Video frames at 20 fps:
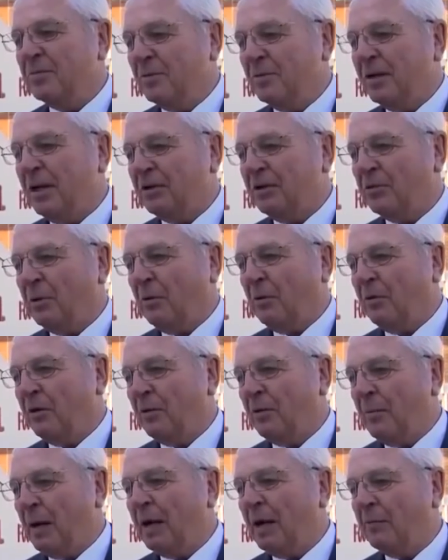that's what we're
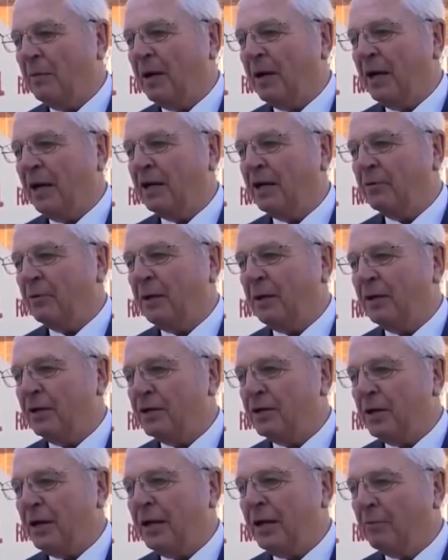about. We're here to
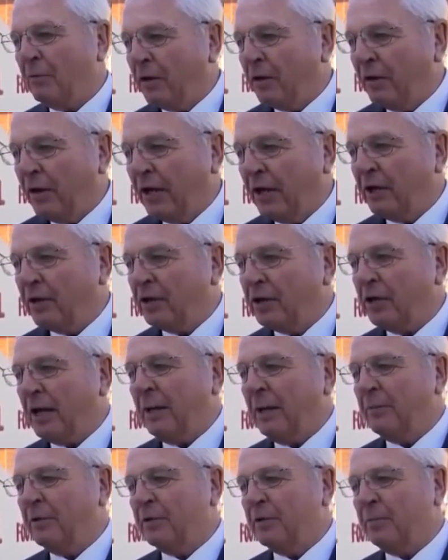entertain. We're in the
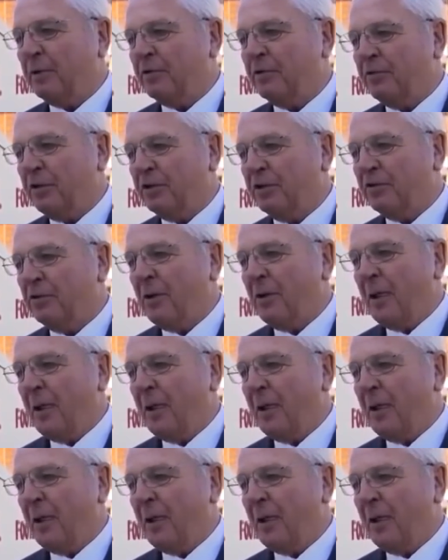entertainment business.